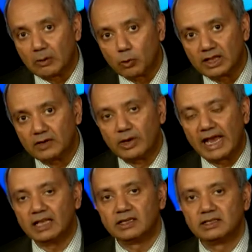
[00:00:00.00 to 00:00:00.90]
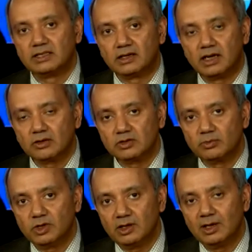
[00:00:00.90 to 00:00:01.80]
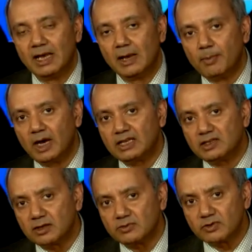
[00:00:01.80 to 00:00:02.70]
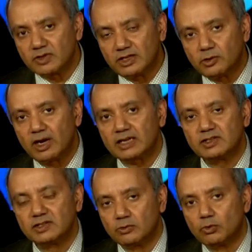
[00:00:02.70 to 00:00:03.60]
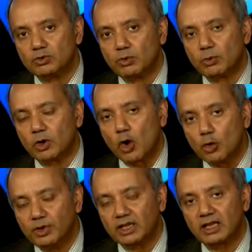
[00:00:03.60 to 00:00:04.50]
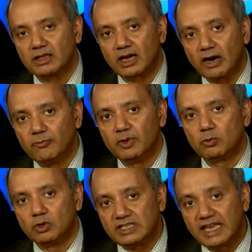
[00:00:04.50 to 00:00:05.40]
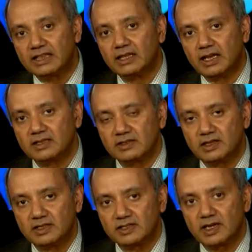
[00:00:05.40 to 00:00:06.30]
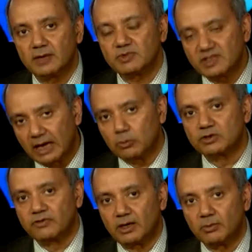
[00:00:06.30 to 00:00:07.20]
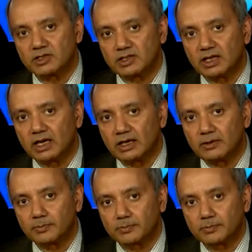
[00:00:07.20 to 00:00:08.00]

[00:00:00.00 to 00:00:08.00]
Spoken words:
what the reality turned out to be. But in terms of the directions in which we were hoping that the government would take the necessary steps, that was very much in line.